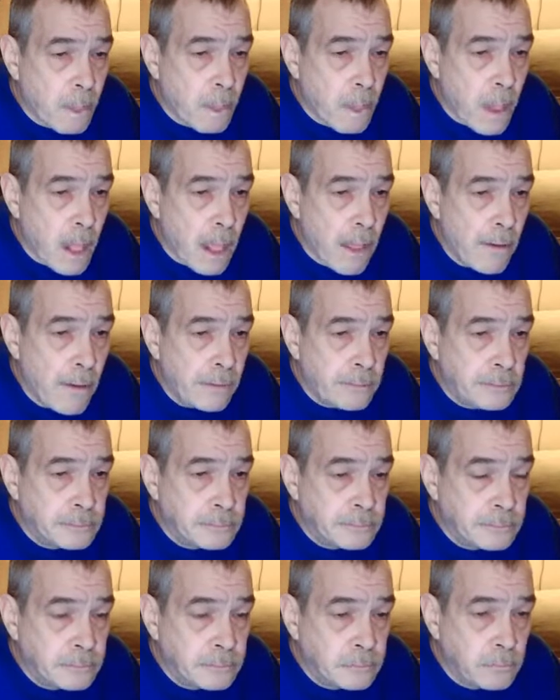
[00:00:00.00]
a
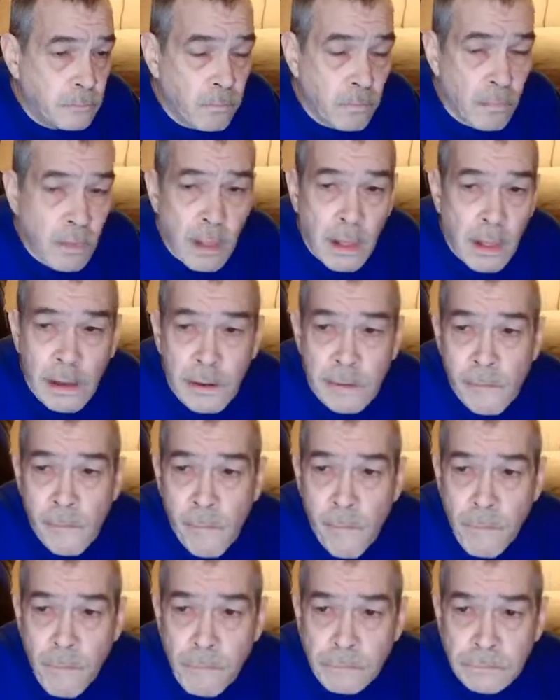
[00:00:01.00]
windbreaker or anything. I was
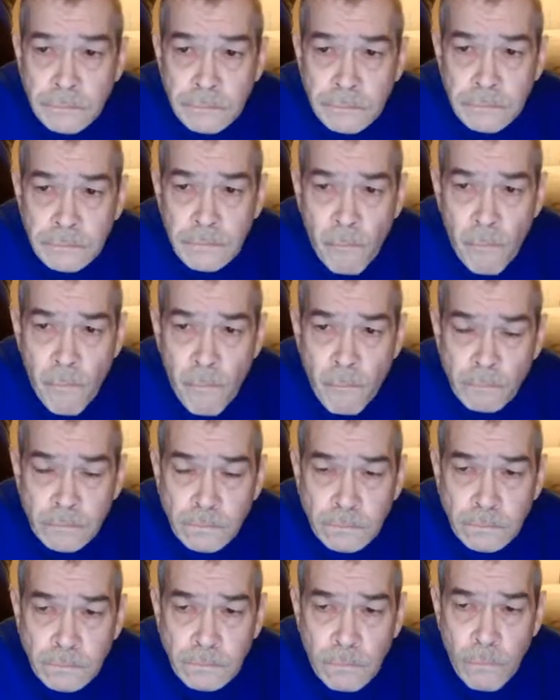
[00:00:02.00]
wearing
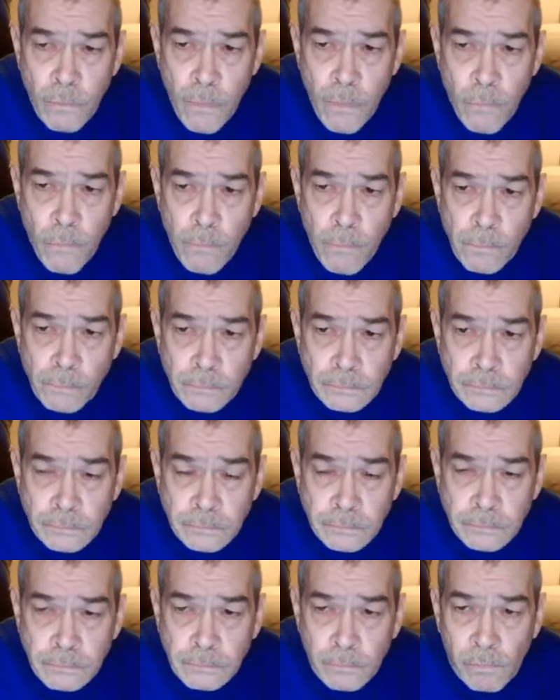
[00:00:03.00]
some
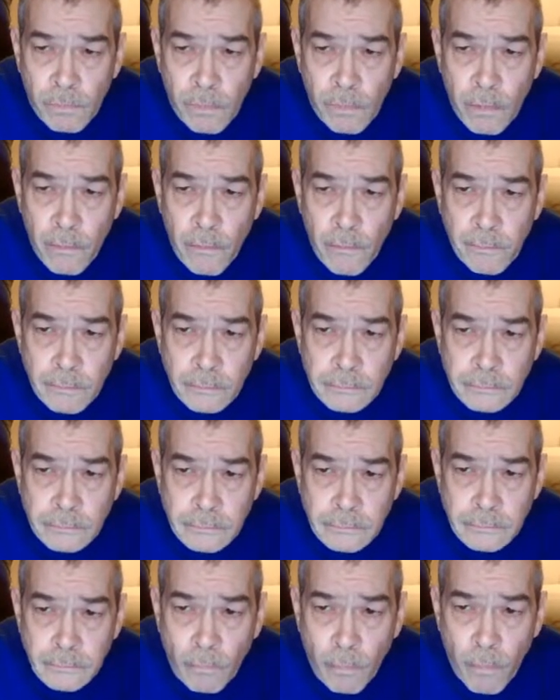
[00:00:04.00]
borrowed
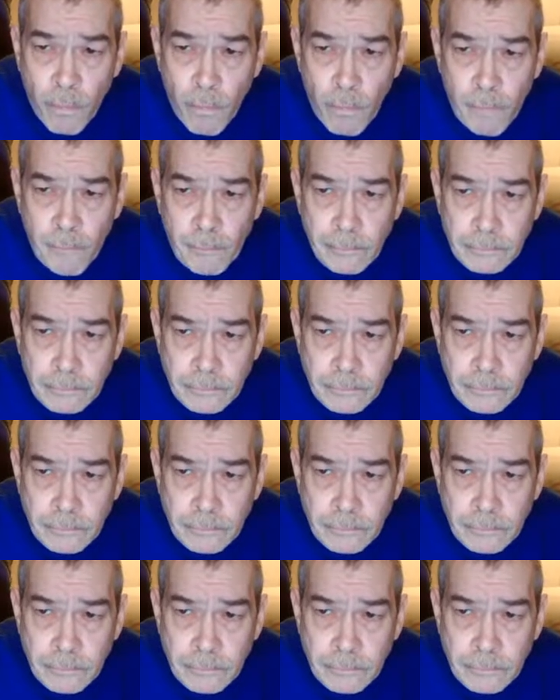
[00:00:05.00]
clothes to at